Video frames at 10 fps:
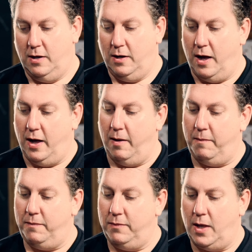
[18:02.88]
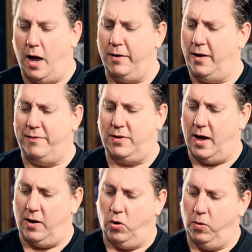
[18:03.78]
Um, I, have got a
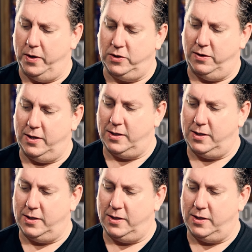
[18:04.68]
whole bunch of these